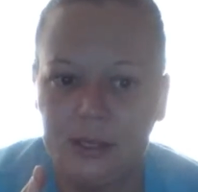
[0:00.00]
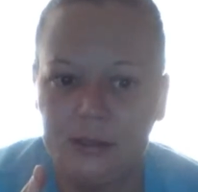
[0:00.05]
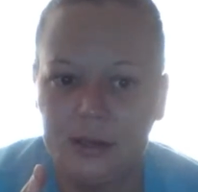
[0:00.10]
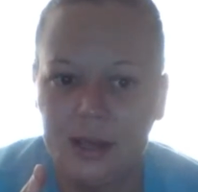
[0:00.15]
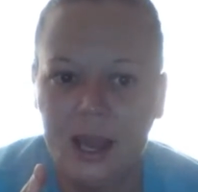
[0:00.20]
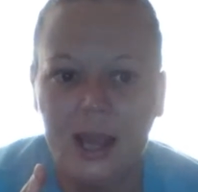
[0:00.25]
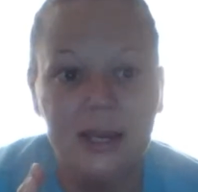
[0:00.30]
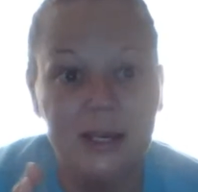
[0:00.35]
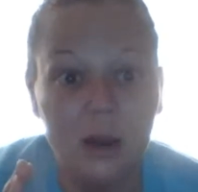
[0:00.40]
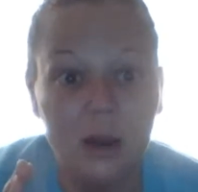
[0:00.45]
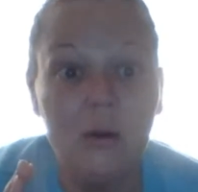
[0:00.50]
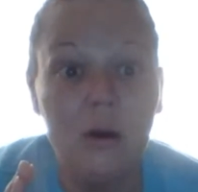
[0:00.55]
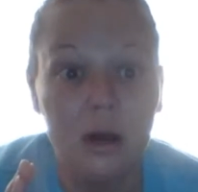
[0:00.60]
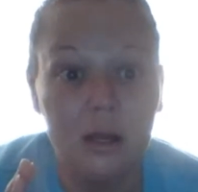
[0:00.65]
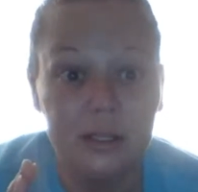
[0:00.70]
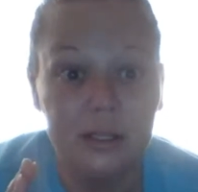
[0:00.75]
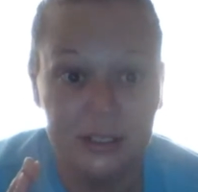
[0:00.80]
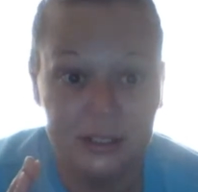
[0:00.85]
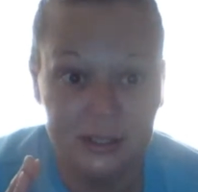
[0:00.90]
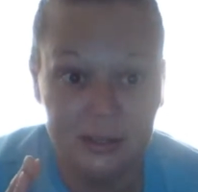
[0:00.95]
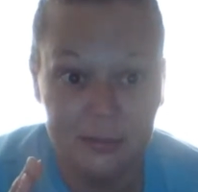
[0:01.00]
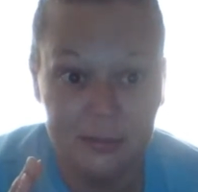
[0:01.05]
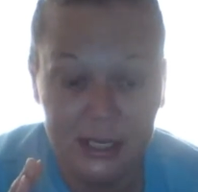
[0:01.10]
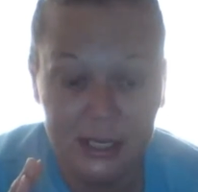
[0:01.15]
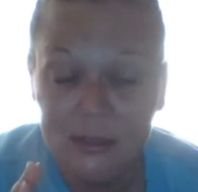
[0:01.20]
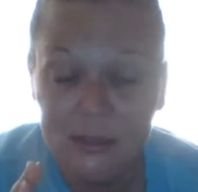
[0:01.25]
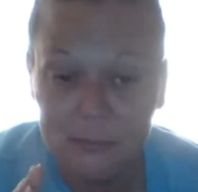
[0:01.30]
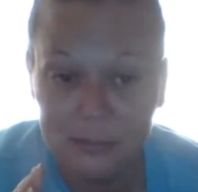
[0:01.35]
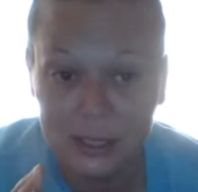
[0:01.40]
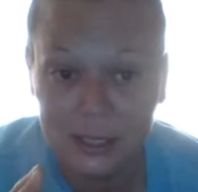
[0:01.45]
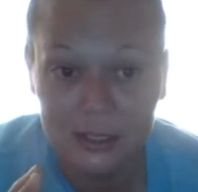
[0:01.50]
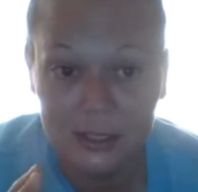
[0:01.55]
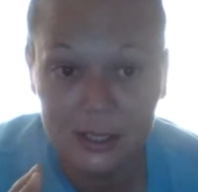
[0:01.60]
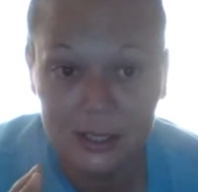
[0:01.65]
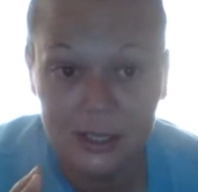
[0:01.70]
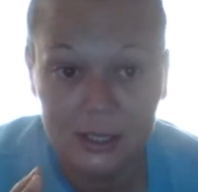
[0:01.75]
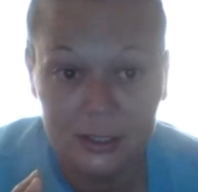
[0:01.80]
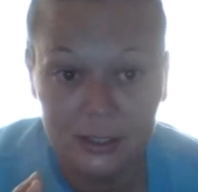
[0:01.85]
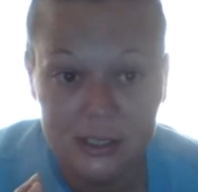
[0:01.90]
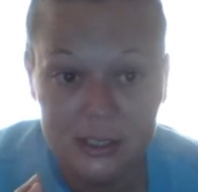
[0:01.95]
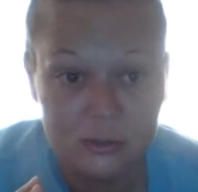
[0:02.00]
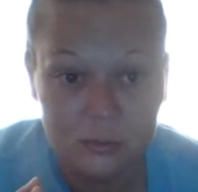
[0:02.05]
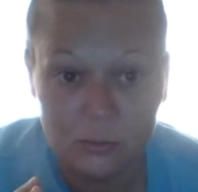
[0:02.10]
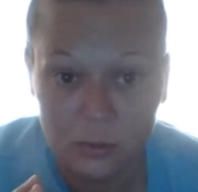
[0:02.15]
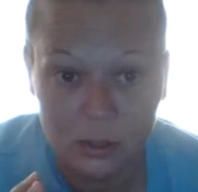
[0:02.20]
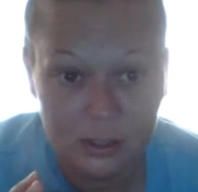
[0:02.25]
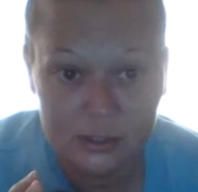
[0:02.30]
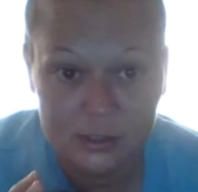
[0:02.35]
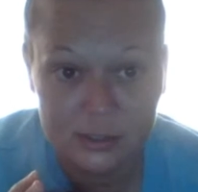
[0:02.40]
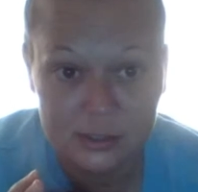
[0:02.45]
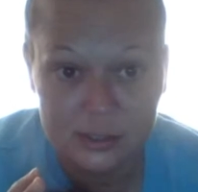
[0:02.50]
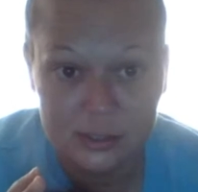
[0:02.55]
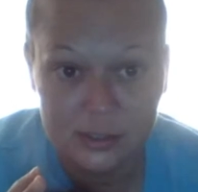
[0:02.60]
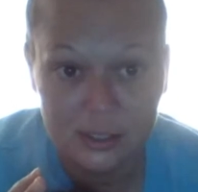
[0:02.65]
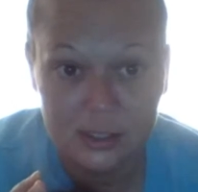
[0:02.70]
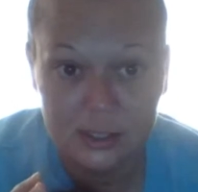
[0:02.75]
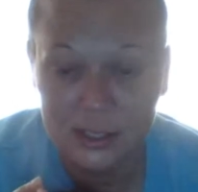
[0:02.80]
I know I'll end up getting bit at least once.